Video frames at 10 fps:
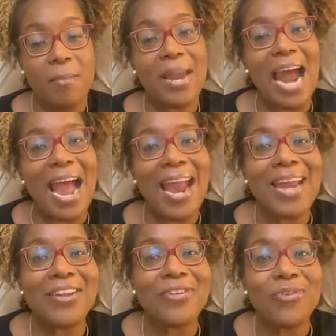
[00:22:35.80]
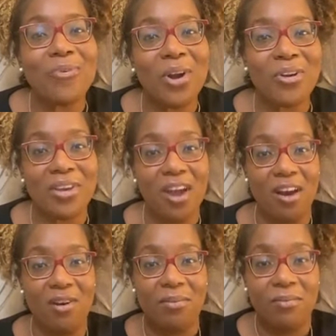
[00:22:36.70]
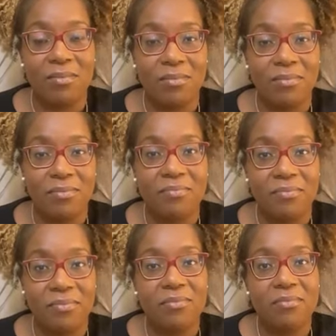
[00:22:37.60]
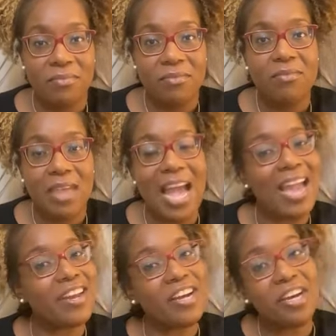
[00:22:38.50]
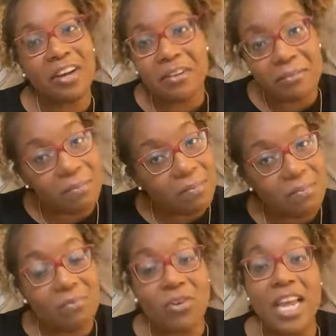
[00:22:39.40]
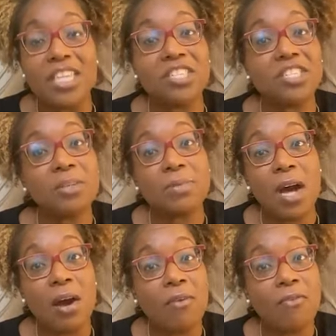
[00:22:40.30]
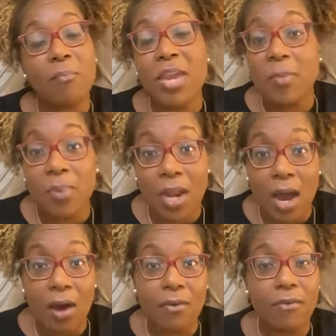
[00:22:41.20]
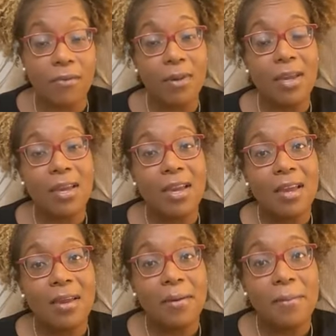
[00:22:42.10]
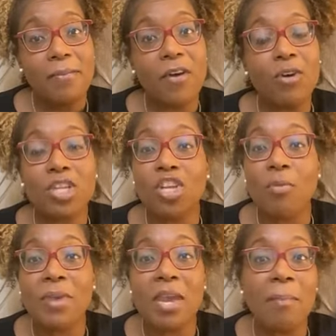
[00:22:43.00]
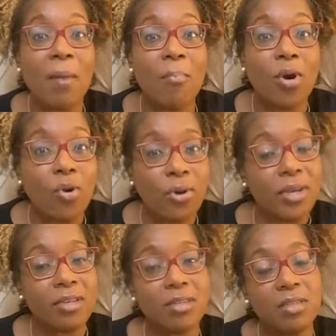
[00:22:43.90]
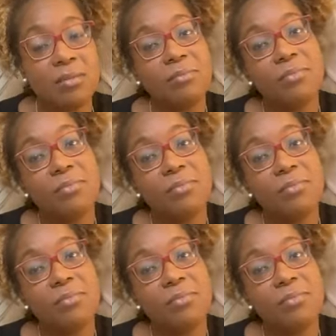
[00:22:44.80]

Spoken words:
But I had to do the work, y'all. I had to cut relationships off, people off, focus on me and my boys.